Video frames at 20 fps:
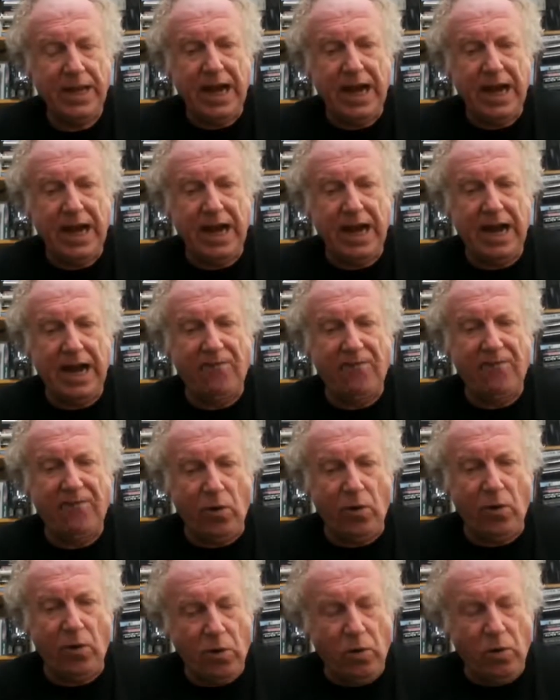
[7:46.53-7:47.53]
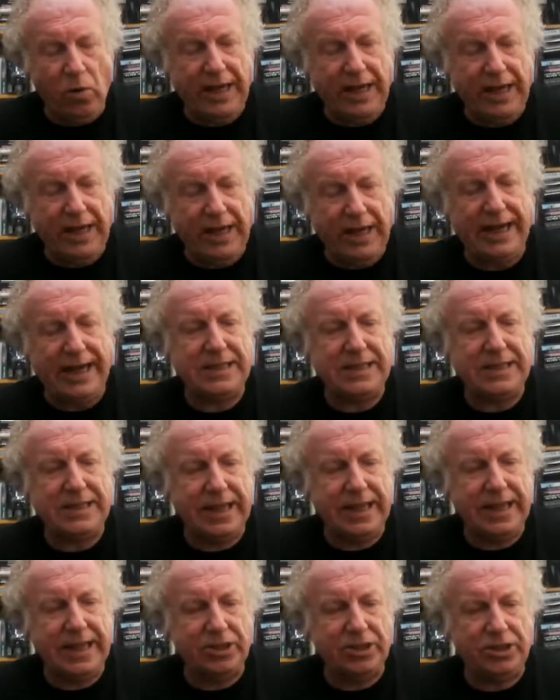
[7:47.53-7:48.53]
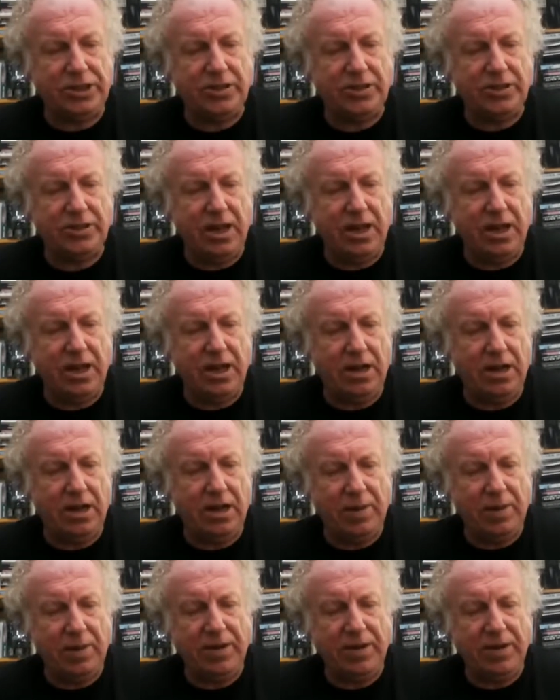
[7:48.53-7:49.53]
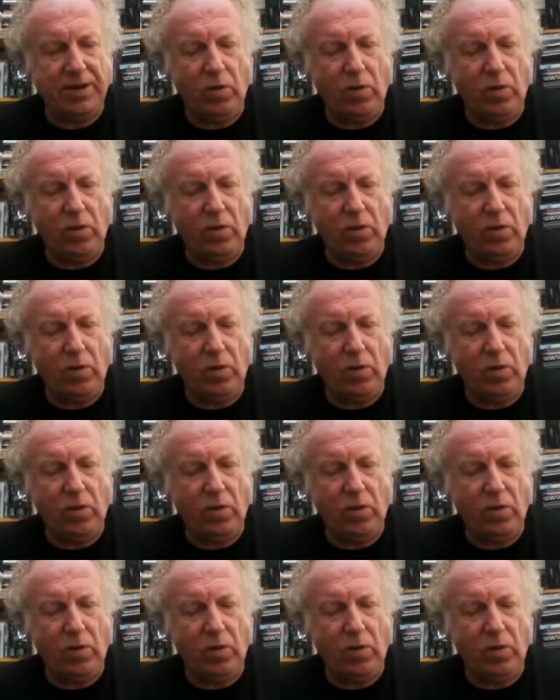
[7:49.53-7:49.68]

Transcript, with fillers: uh, forward-thinking, intelligent uh, women.